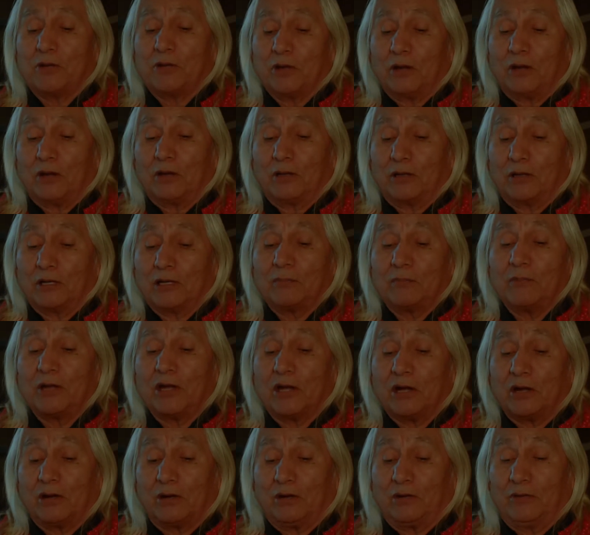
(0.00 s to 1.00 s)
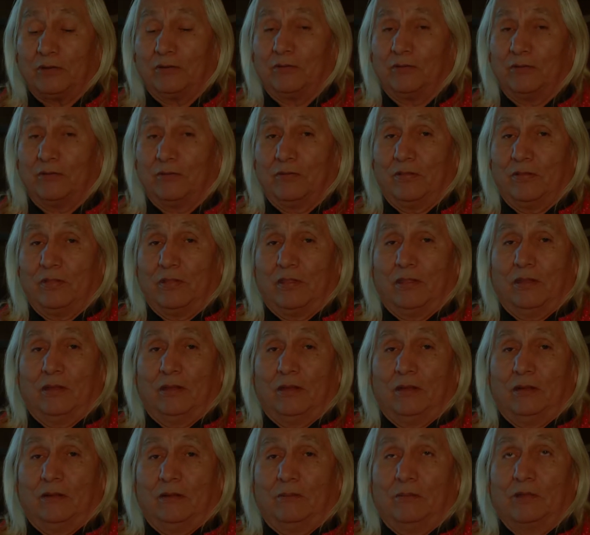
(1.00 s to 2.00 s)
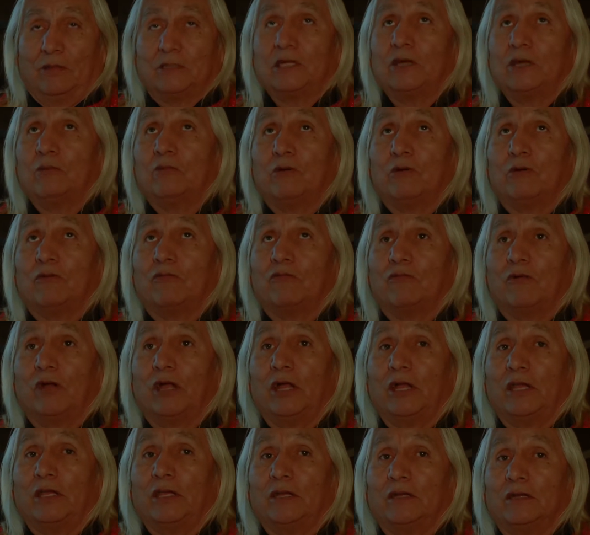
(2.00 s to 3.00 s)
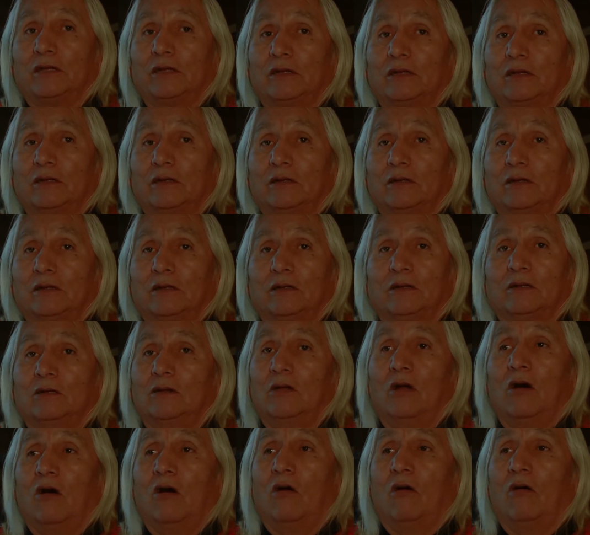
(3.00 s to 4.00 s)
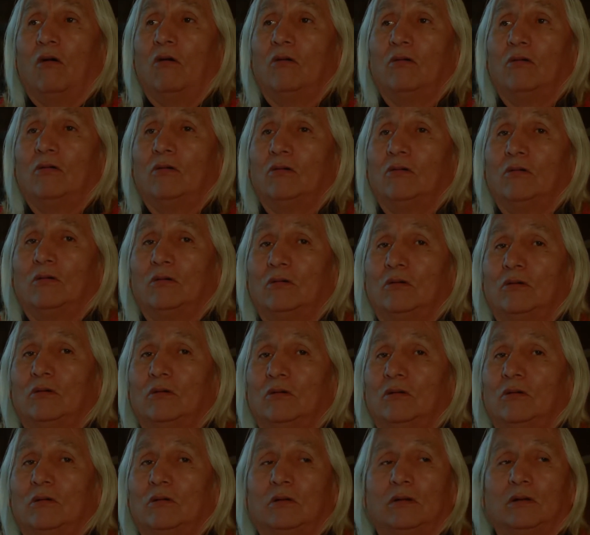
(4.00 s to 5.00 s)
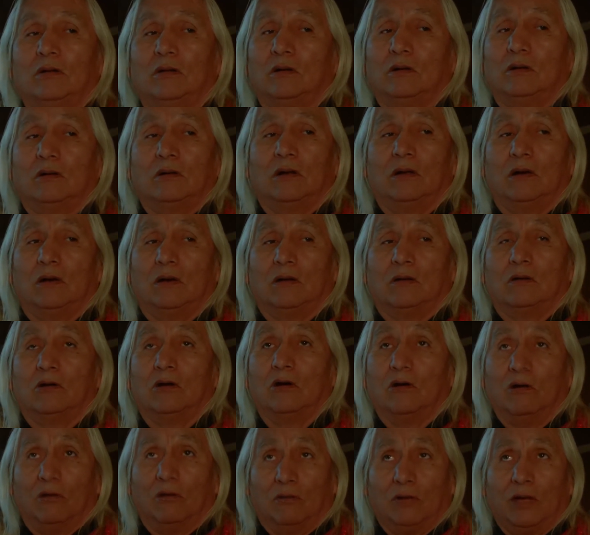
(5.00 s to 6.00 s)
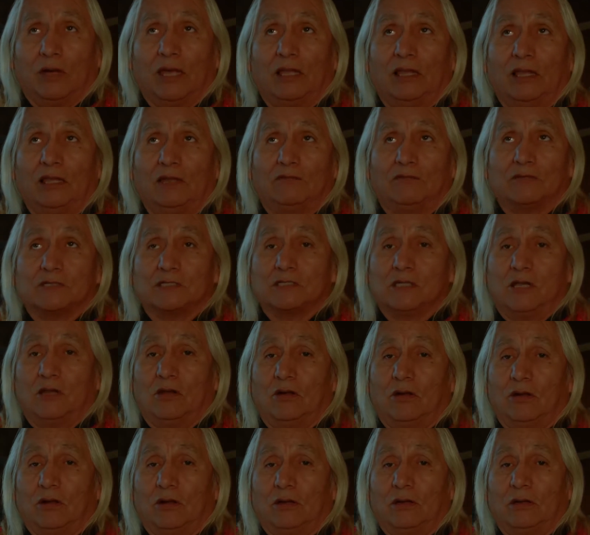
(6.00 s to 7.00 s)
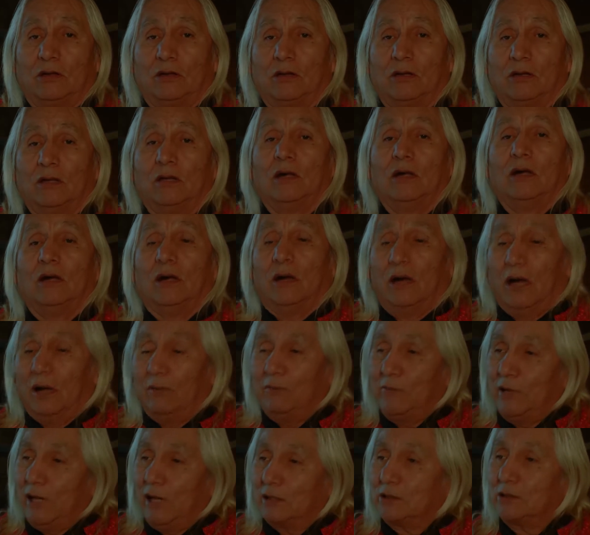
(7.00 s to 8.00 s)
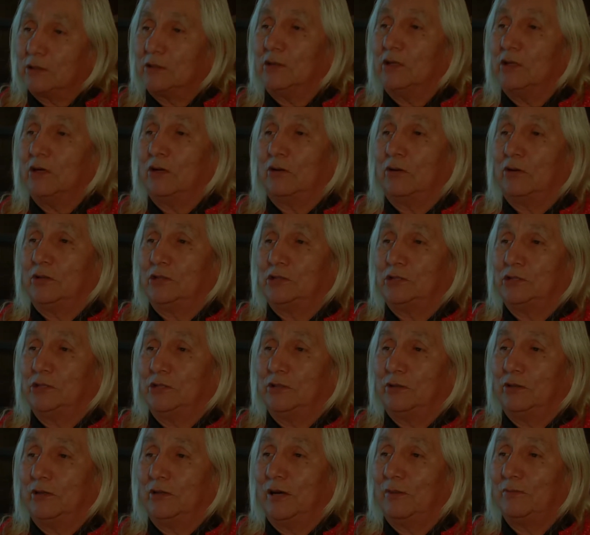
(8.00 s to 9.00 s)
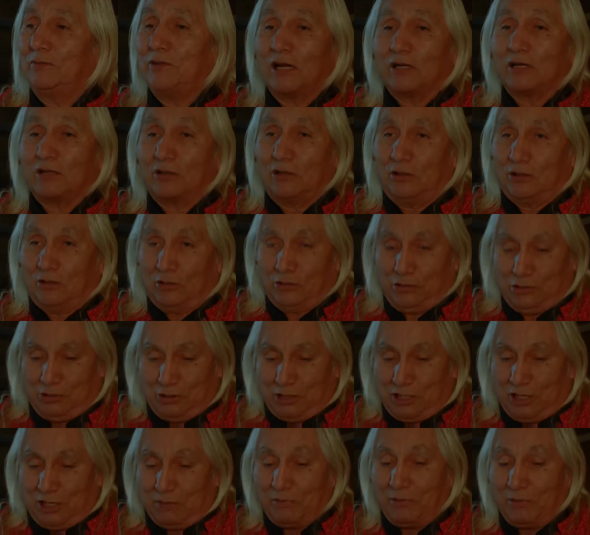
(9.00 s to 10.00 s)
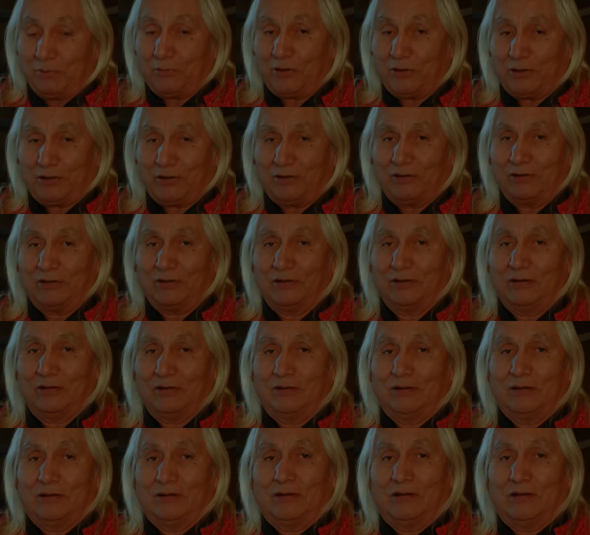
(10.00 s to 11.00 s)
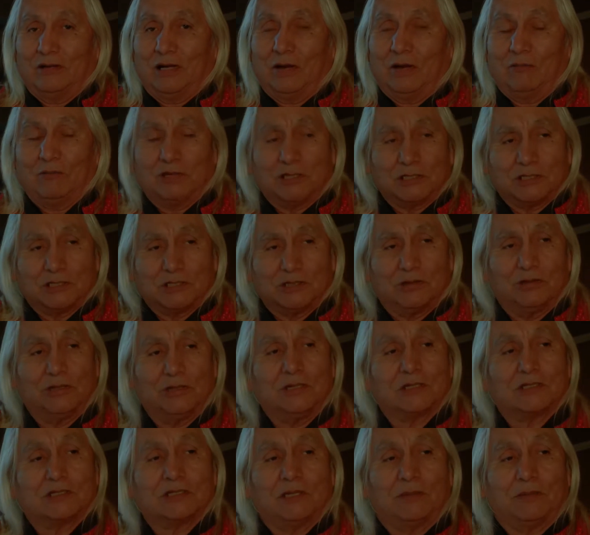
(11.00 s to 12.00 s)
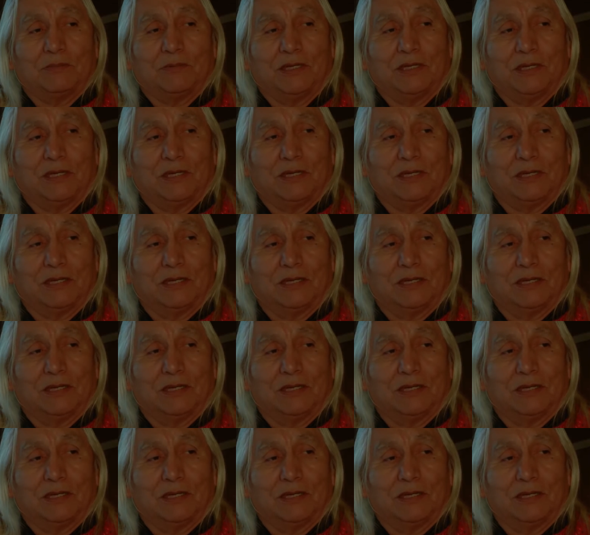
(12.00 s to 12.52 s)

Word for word: here, come here. But they were afraid. No, no, no, go away, leave us alone. I'm not going to hurt you. I'm not going to hurt you. Come up here. I want to show you something.